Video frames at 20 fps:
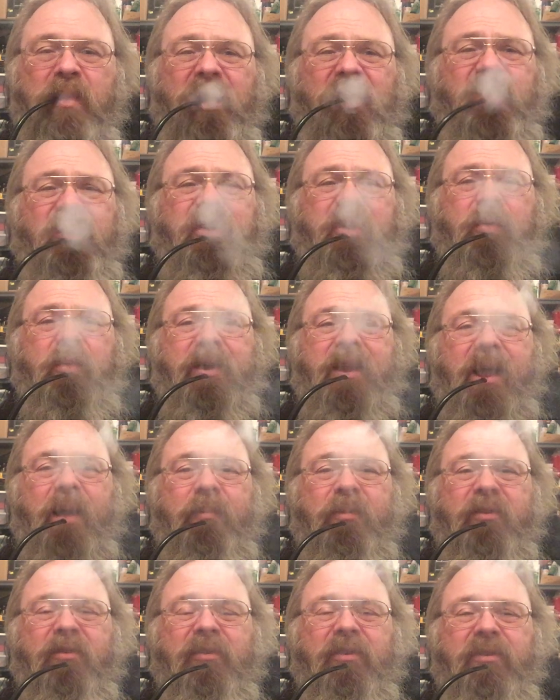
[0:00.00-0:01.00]
let's see what
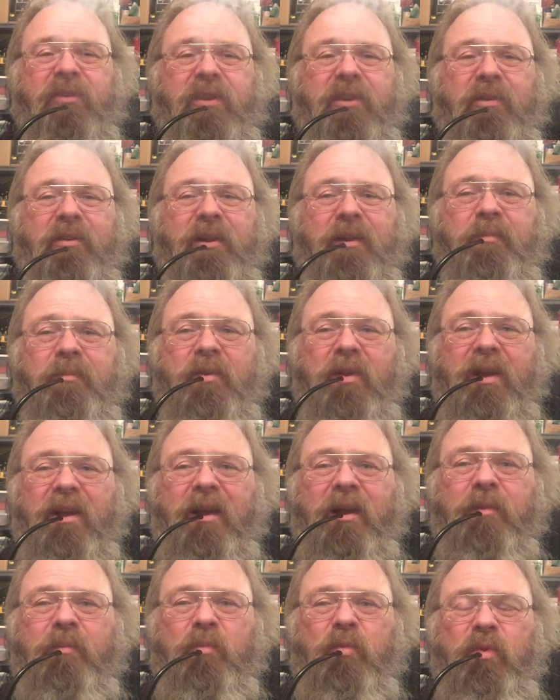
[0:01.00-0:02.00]
happens. You know,
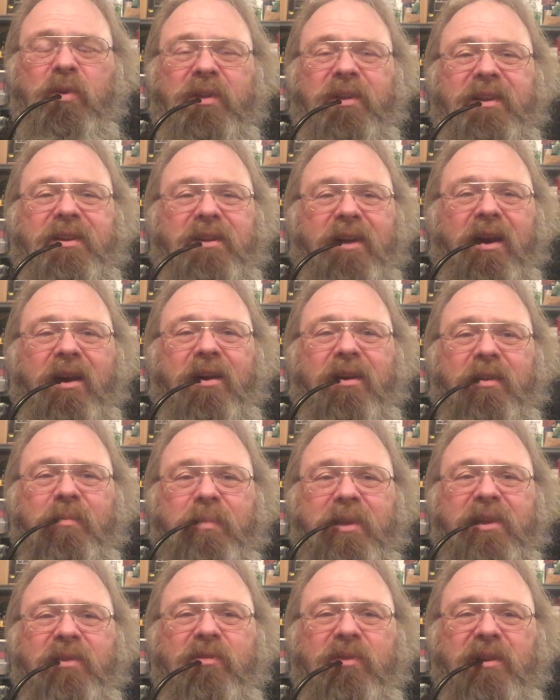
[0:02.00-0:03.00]
I'm really tired
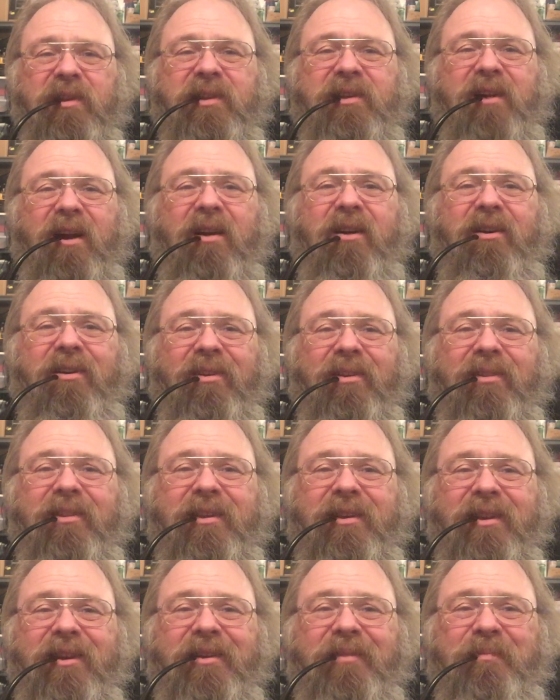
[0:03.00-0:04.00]
of being really tired all
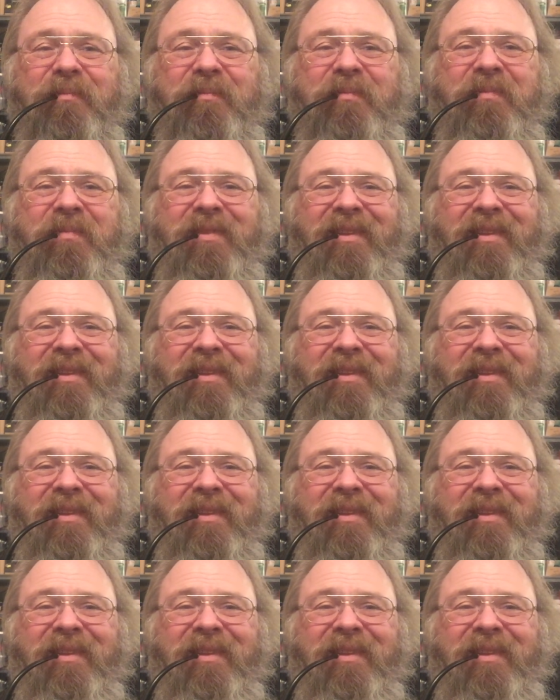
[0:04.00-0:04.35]
the time.